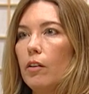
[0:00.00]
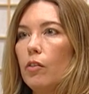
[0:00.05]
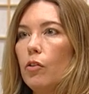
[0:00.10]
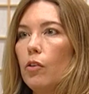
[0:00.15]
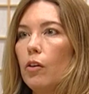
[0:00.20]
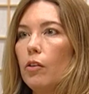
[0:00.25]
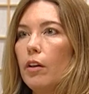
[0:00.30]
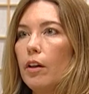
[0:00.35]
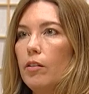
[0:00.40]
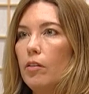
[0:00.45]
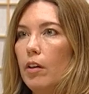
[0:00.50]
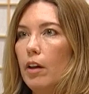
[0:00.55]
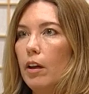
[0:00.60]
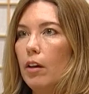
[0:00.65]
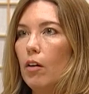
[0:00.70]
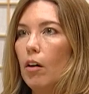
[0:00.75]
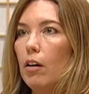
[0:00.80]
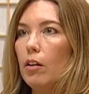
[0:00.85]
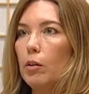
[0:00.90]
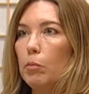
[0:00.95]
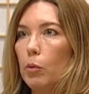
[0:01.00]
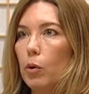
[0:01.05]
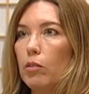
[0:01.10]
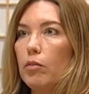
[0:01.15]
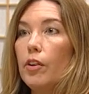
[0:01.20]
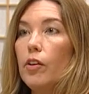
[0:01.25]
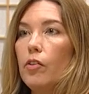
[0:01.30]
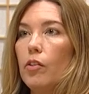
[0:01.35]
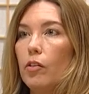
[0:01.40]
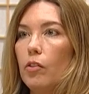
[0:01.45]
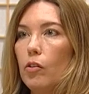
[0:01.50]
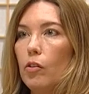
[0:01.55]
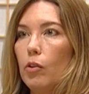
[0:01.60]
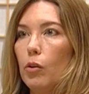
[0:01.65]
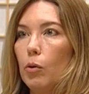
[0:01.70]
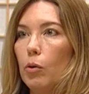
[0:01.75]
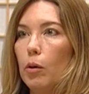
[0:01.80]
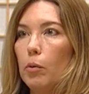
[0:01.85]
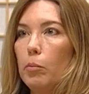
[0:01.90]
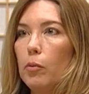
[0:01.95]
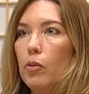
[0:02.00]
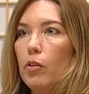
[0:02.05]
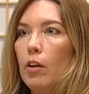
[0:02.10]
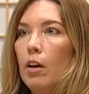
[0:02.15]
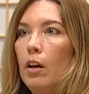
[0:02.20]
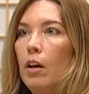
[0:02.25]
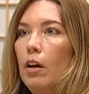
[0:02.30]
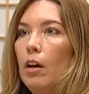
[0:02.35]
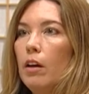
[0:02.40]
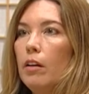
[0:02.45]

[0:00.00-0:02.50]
So they take all the more recent storms. Good.